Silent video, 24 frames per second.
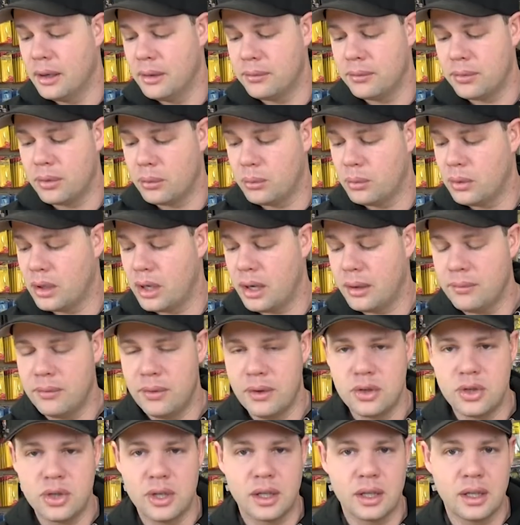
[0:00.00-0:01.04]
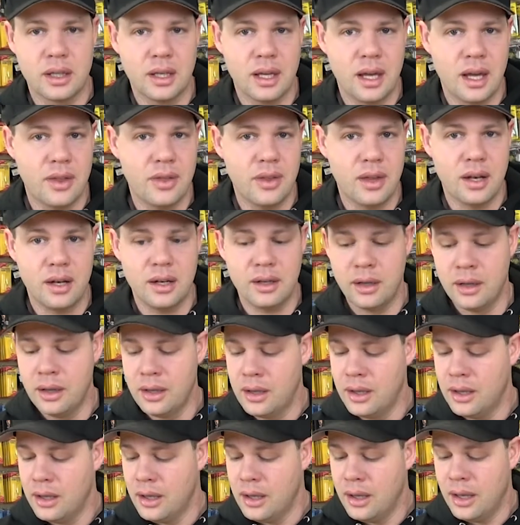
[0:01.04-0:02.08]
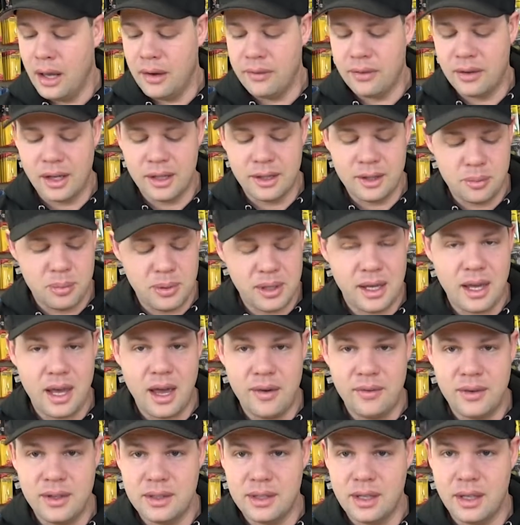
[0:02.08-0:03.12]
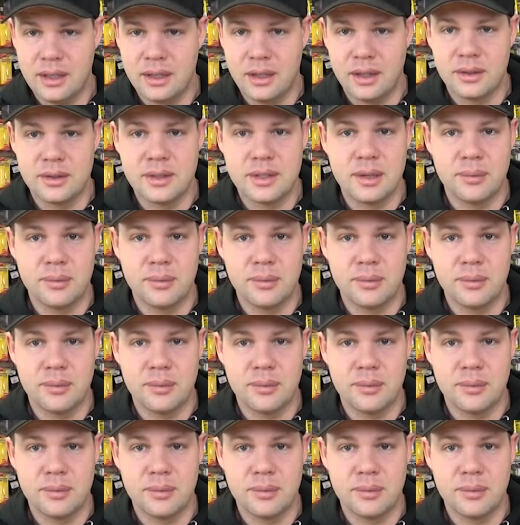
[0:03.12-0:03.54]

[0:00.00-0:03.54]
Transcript: for where I'm fishing, and then I've got the big heavy tied on,